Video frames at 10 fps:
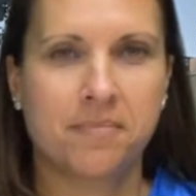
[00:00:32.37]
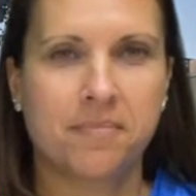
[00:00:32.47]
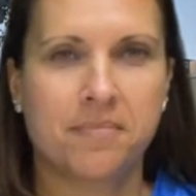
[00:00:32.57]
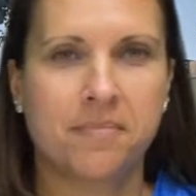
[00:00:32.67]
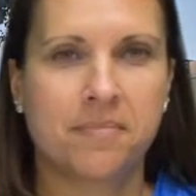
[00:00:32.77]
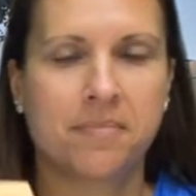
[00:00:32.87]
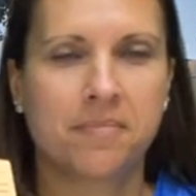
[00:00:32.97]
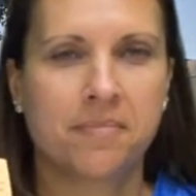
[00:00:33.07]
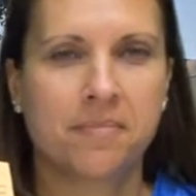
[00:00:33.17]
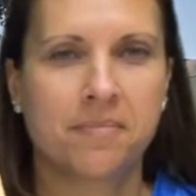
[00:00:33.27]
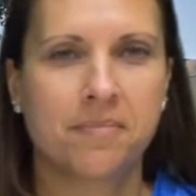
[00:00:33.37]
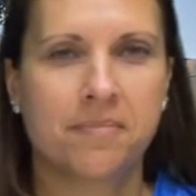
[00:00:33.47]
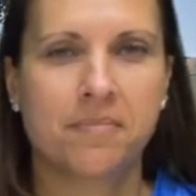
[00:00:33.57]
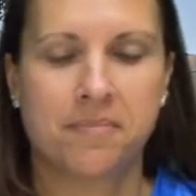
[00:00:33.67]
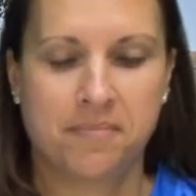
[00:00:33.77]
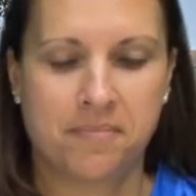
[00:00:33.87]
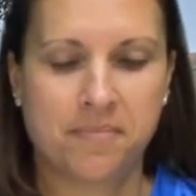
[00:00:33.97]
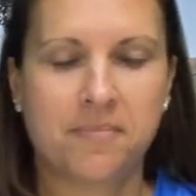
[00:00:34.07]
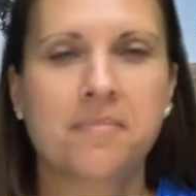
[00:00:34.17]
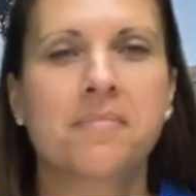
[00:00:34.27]

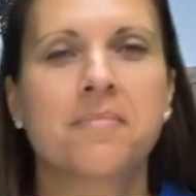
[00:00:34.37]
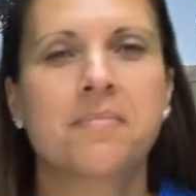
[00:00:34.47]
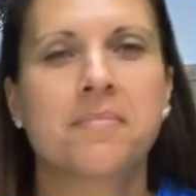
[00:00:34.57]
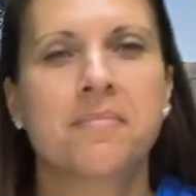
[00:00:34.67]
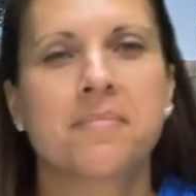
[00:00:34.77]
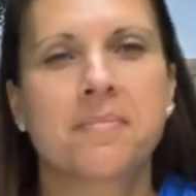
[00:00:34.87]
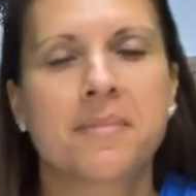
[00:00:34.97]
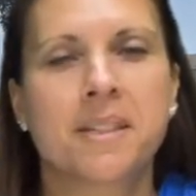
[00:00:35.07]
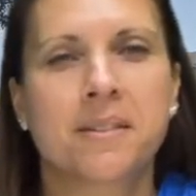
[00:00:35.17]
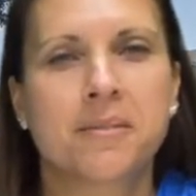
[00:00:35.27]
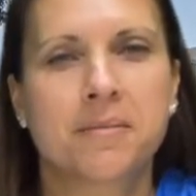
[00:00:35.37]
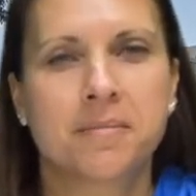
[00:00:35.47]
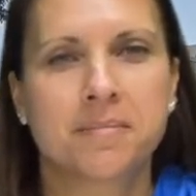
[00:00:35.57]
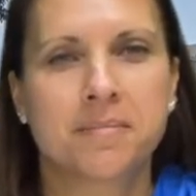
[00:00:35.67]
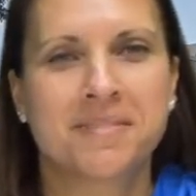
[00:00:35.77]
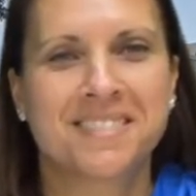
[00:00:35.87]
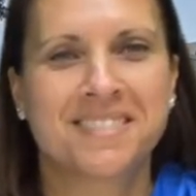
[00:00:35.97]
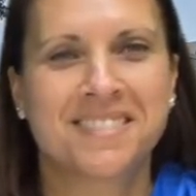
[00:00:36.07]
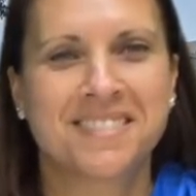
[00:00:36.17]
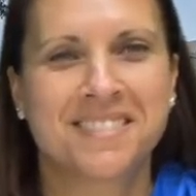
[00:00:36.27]

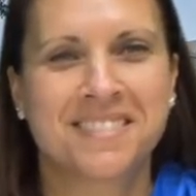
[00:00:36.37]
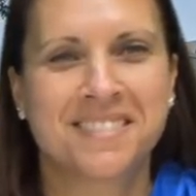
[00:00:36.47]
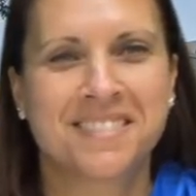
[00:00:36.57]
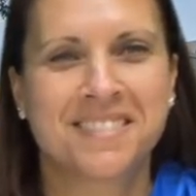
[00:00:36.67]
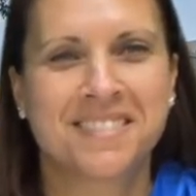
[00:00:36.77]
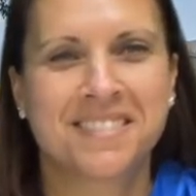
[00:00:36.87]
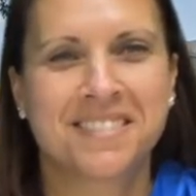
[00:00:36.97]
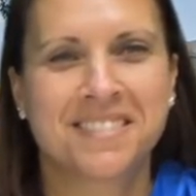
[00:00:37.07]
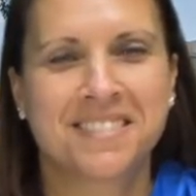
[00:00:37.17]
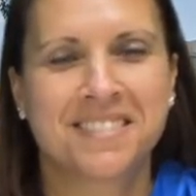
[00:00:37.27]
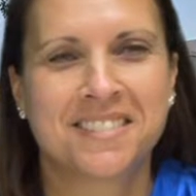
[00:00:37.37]
[no speech]